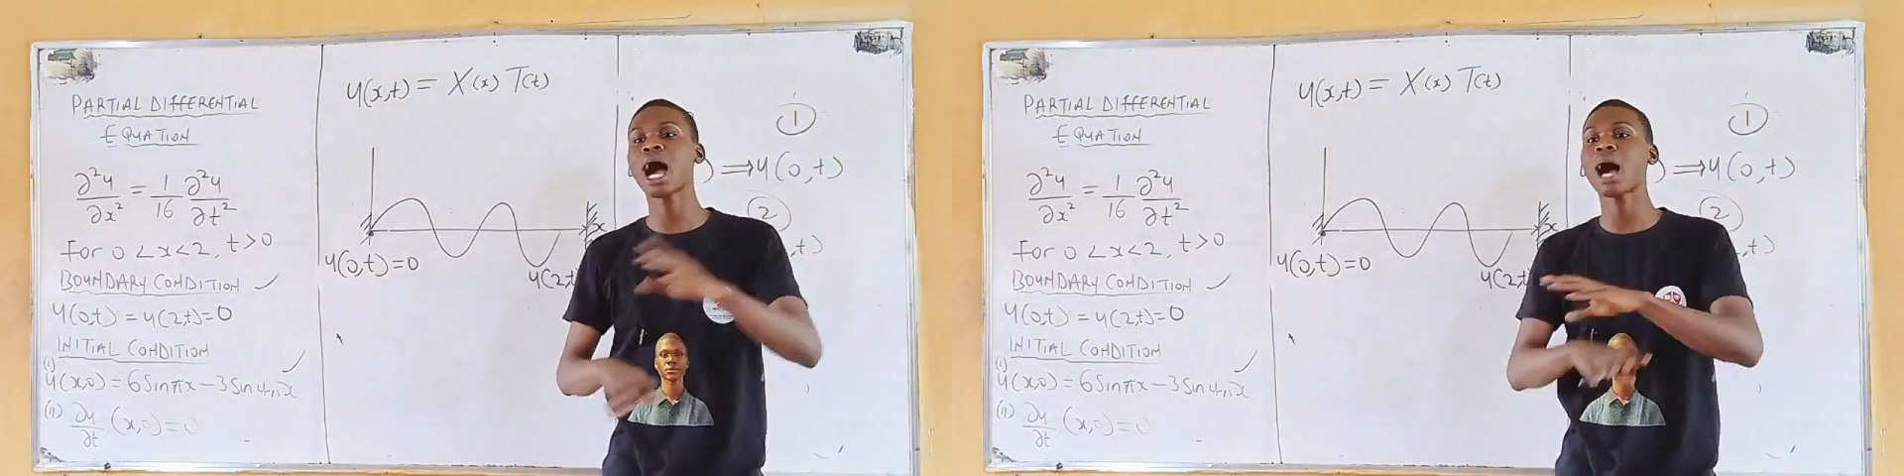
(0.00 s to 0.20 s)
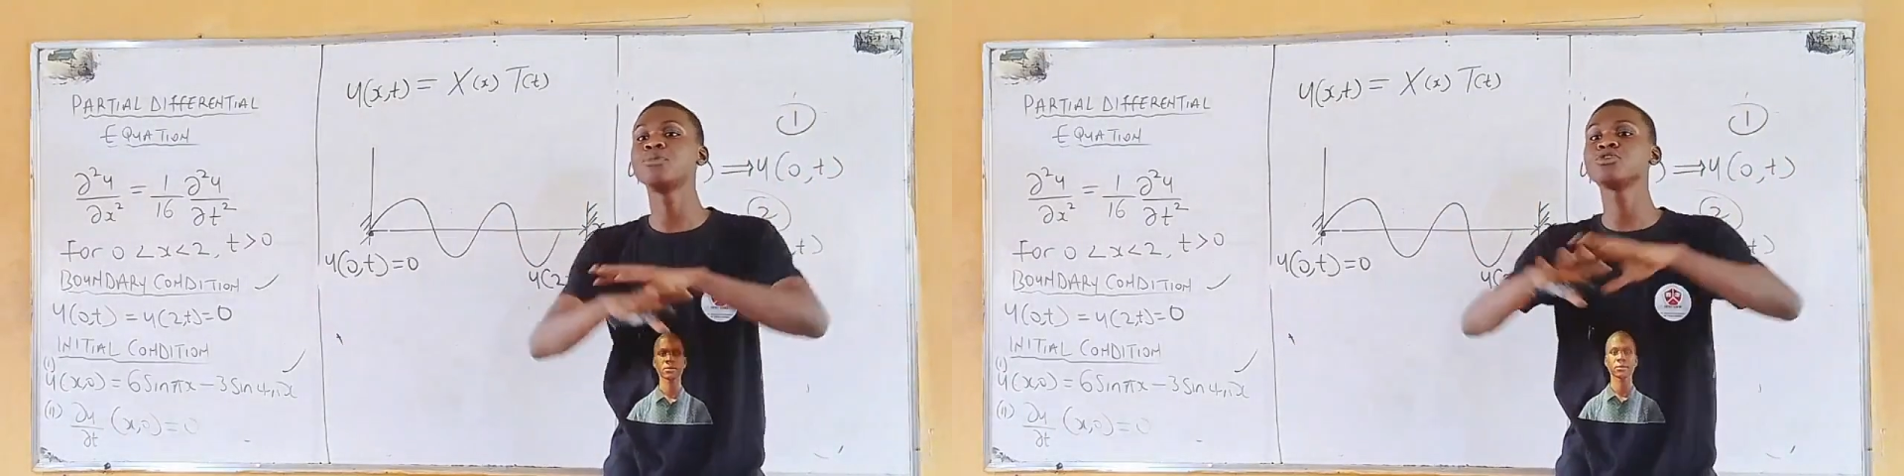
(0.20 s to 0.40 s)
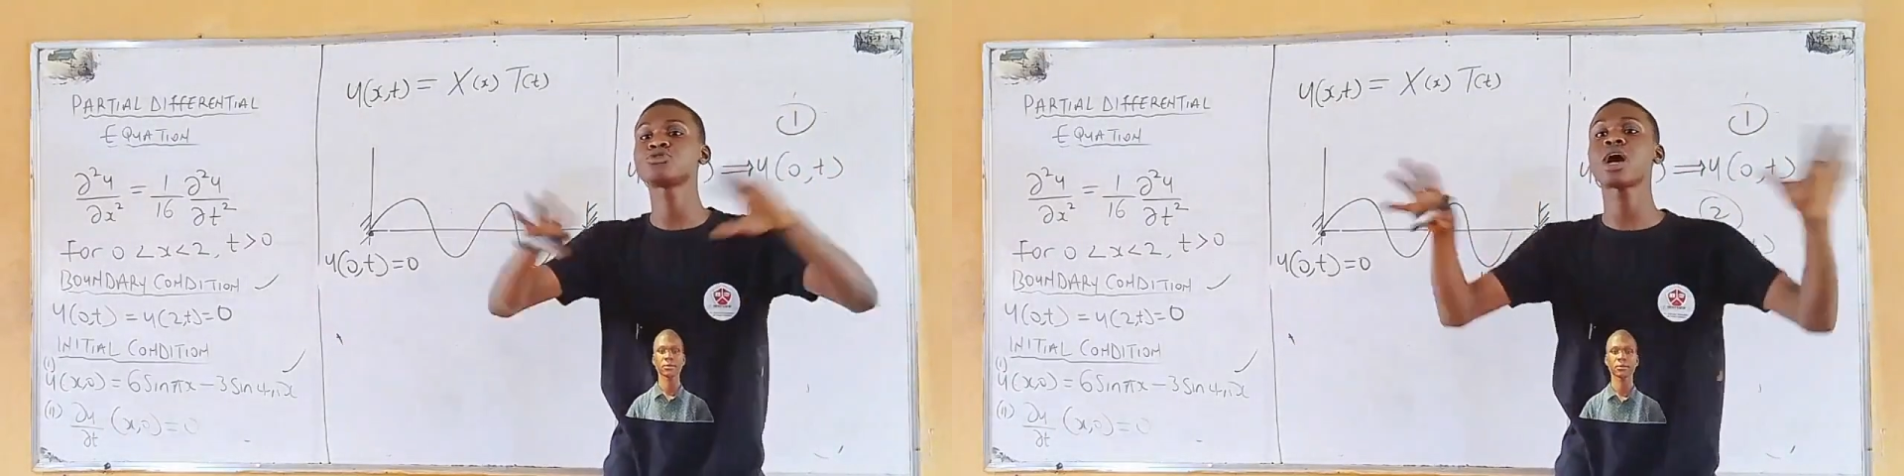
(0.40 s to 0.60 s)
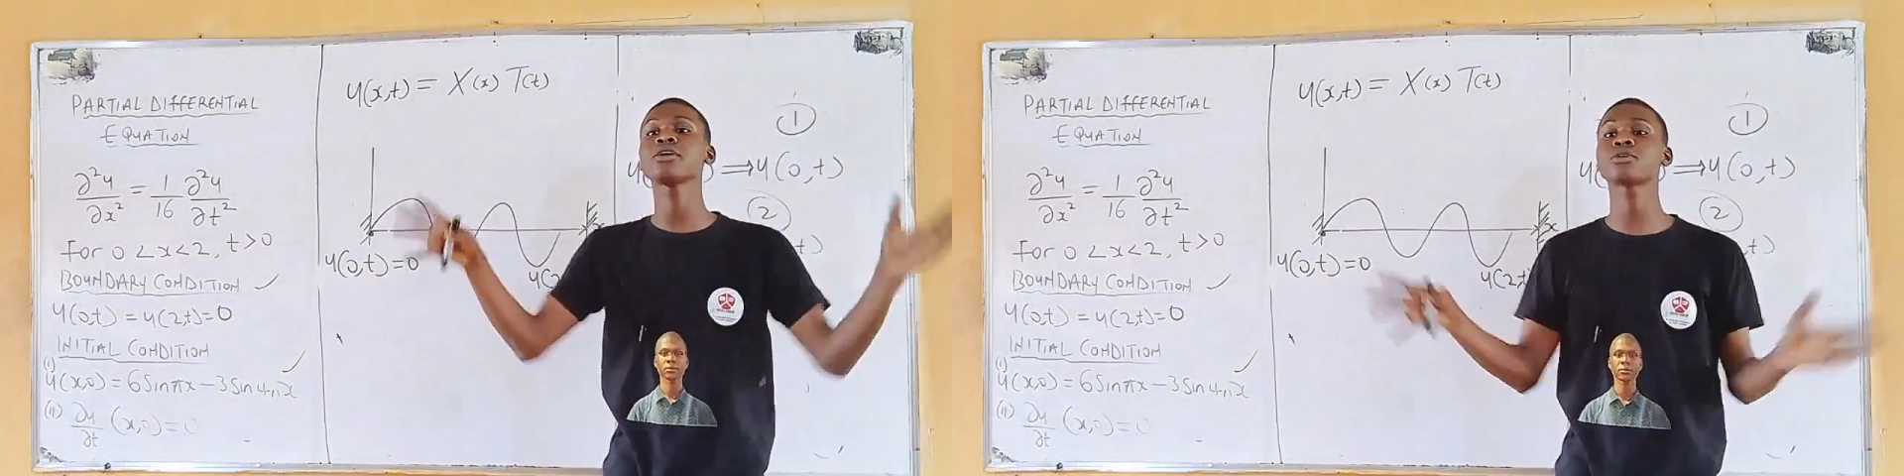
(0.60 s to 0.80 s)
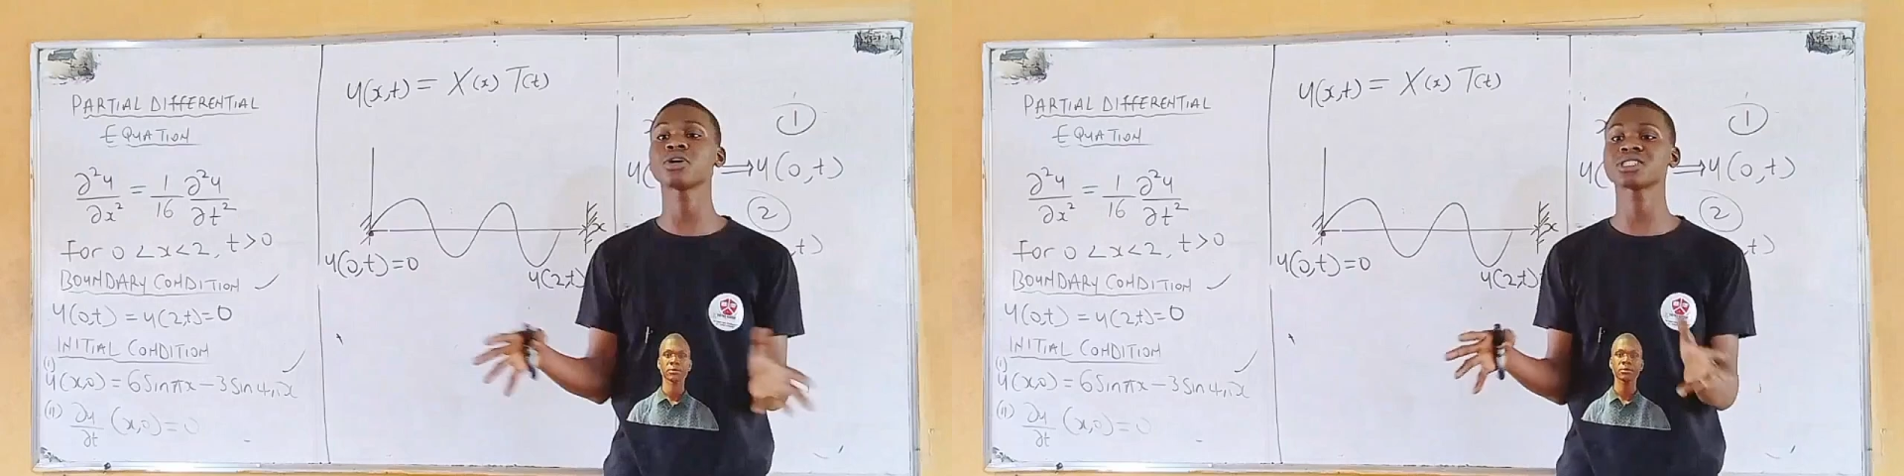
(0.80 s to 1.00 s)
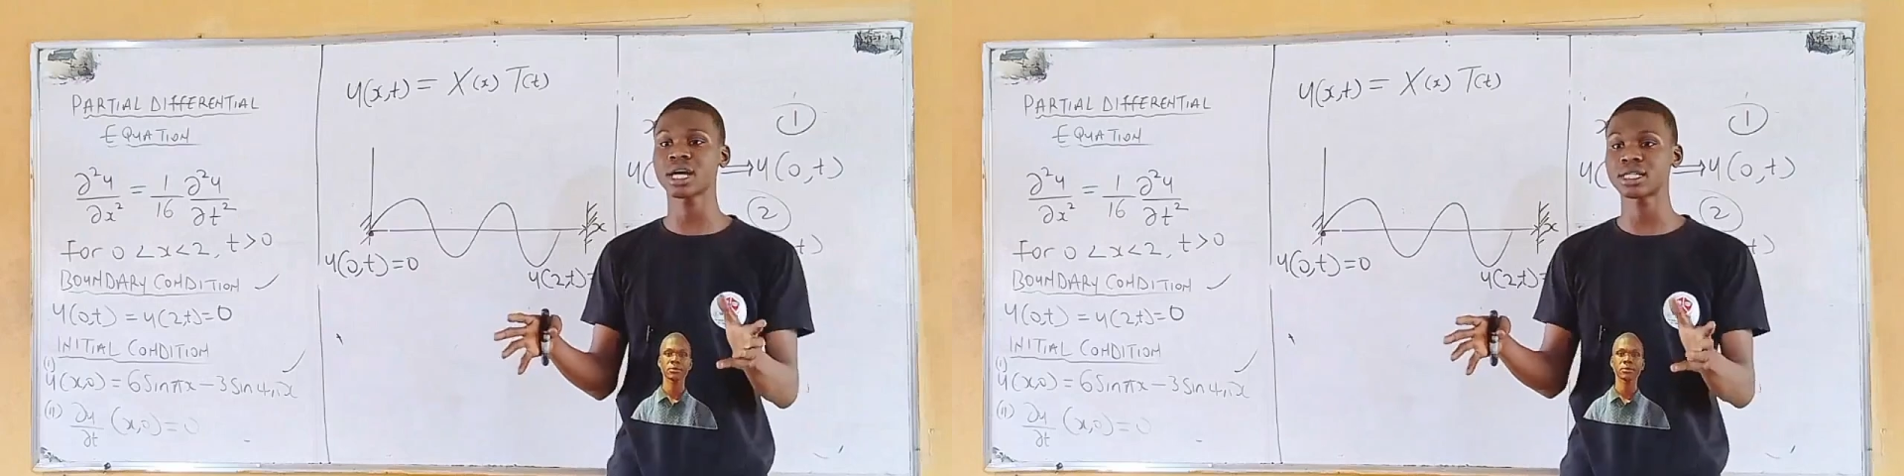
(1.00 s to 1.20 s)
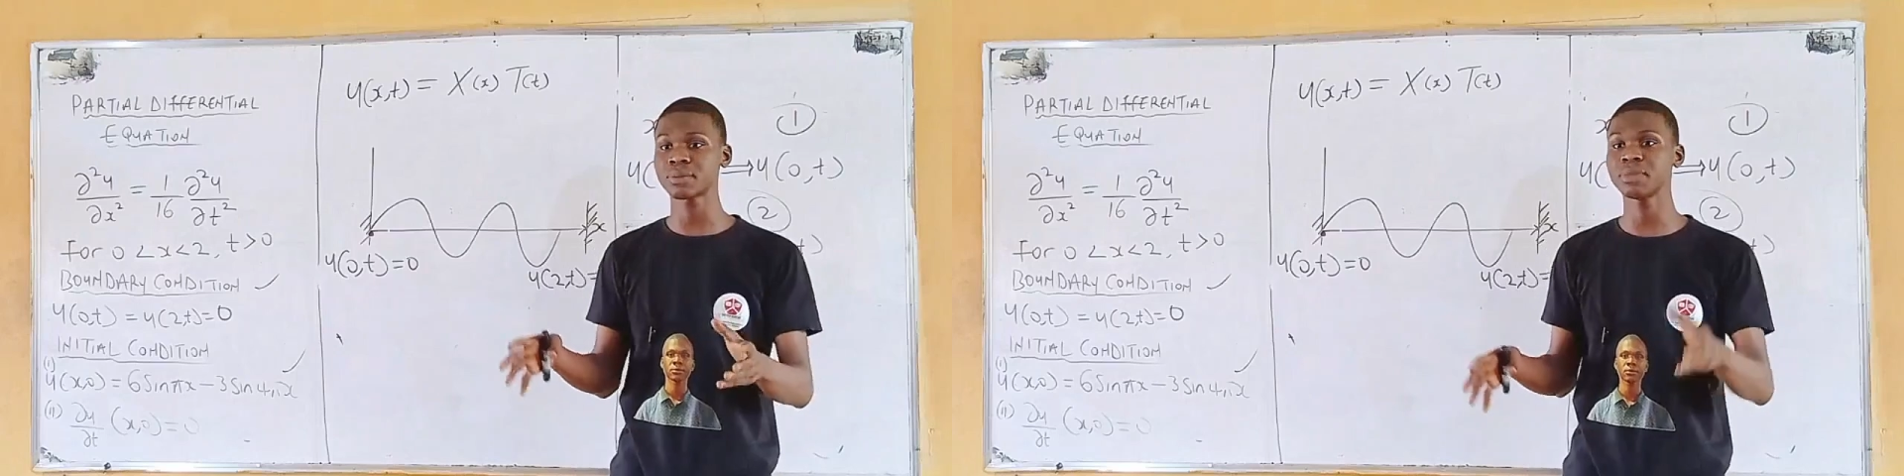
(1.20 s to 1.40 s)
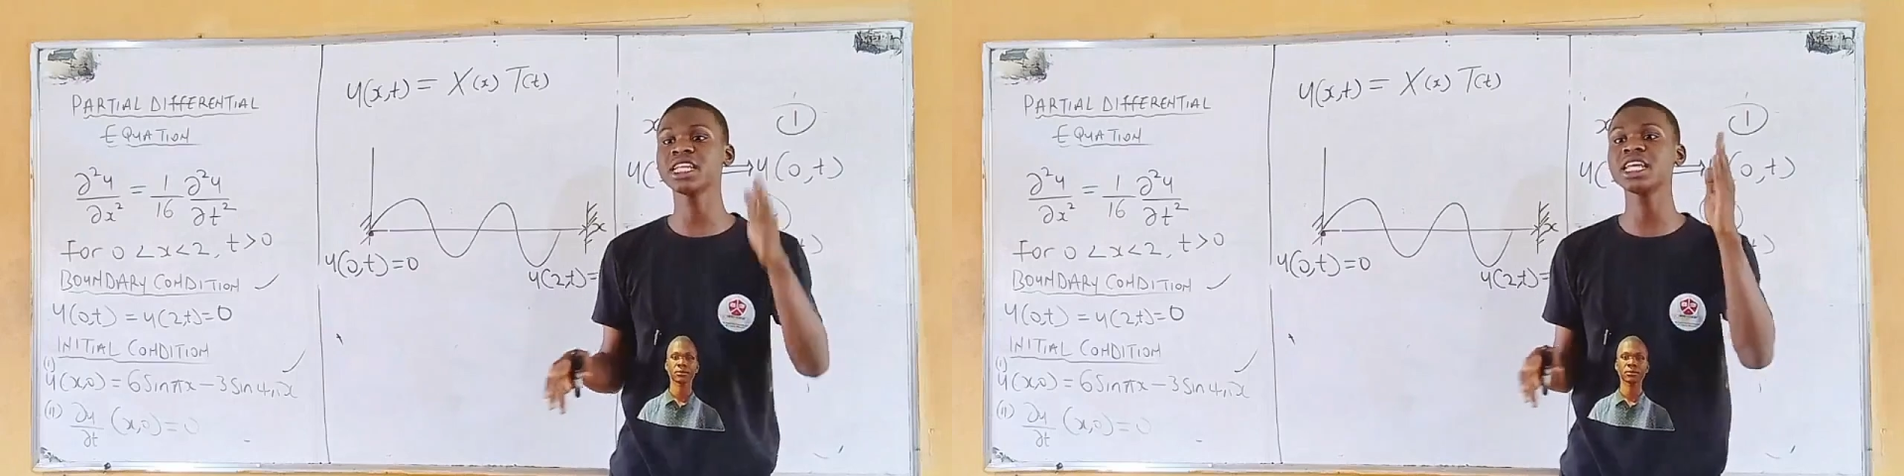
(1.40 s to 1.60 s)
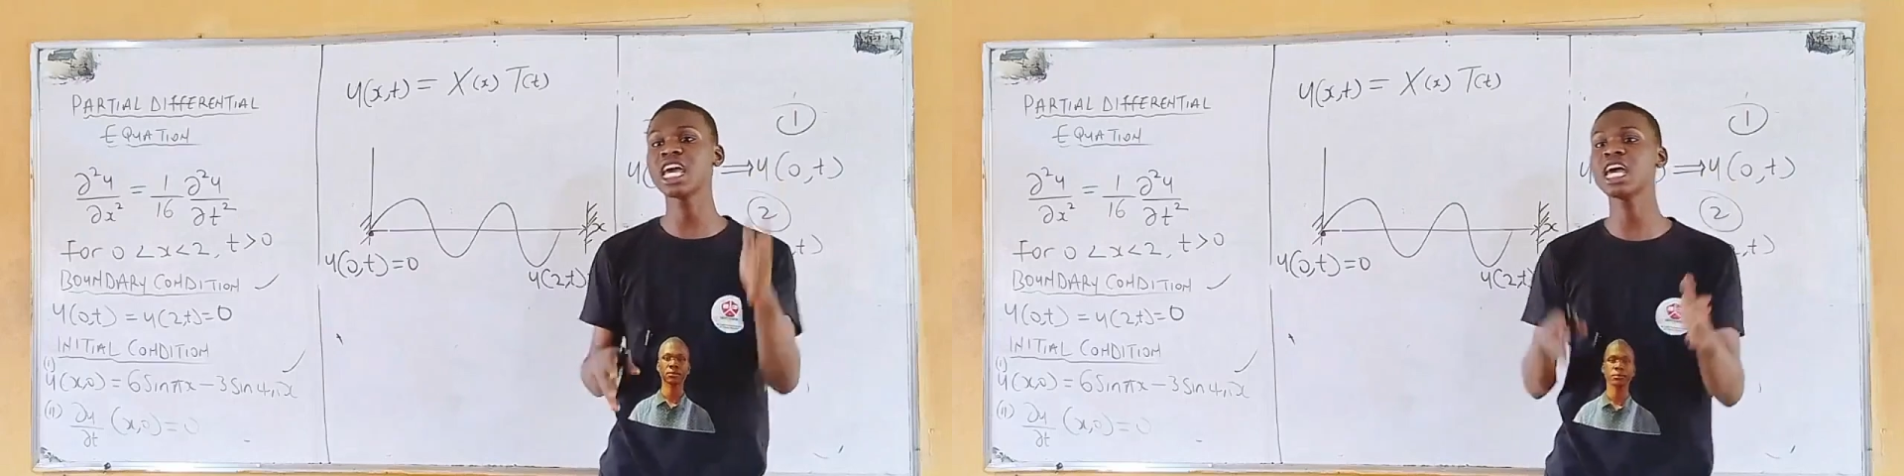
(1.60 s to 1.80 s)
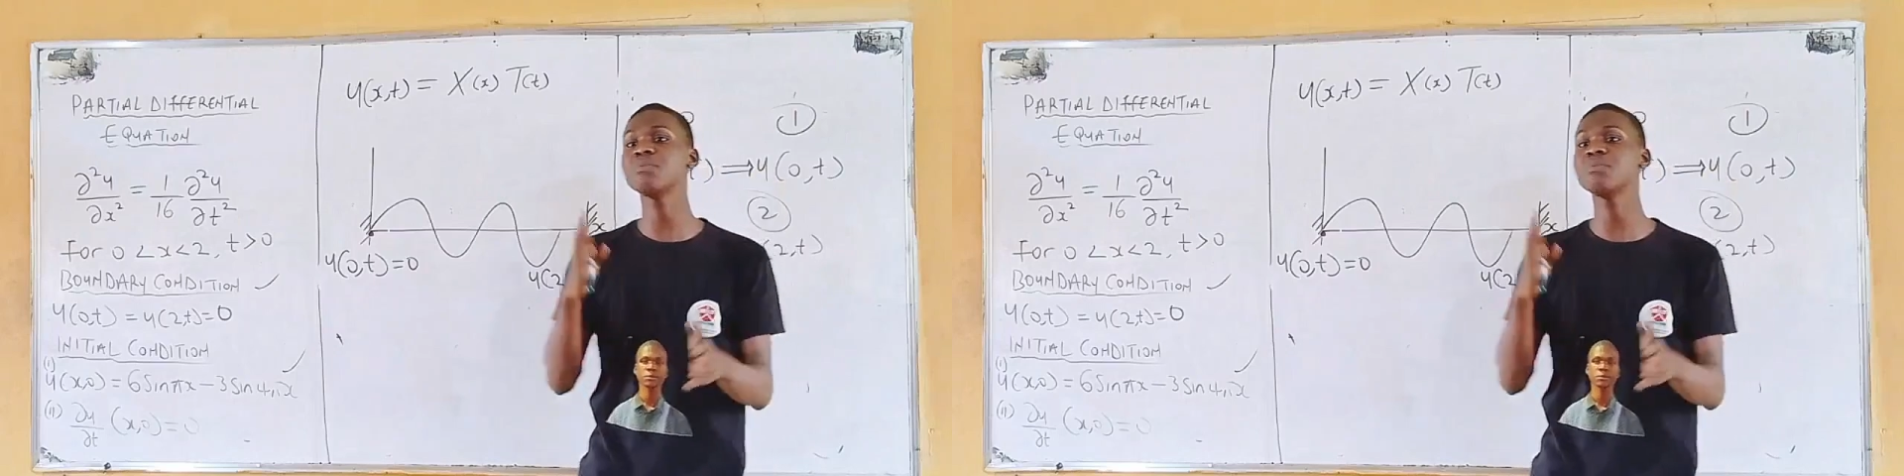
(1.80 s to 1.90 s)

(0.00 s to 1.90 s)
arbitrary constants, meaning A,